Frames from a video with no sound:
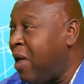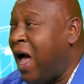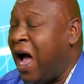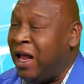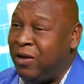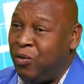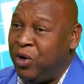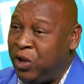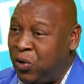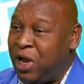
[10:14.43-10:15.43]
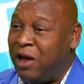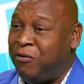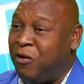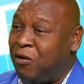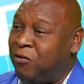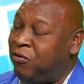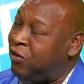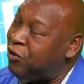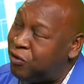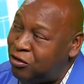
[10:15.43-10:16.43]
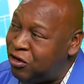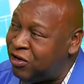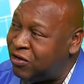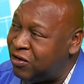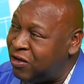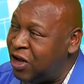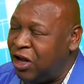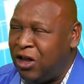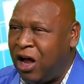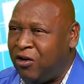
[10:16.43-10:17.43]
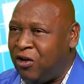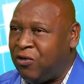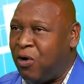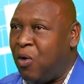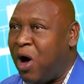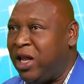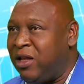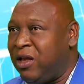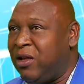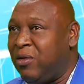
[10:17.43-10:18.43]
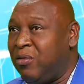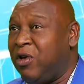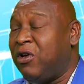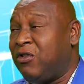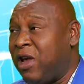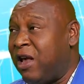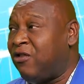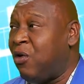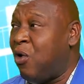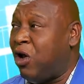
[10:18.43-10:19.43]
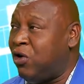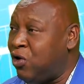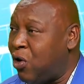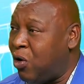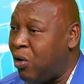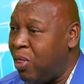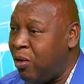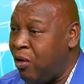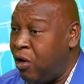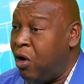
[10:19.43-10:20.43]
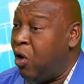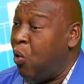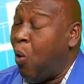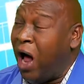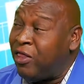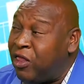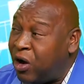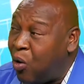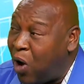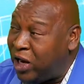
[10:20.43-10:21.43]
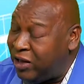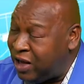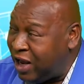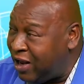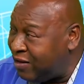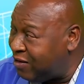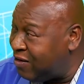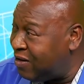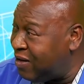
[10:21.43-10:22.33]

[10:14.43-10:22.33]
And we do that for different reasons, not just for quality, because yes, you want to know what the quality is,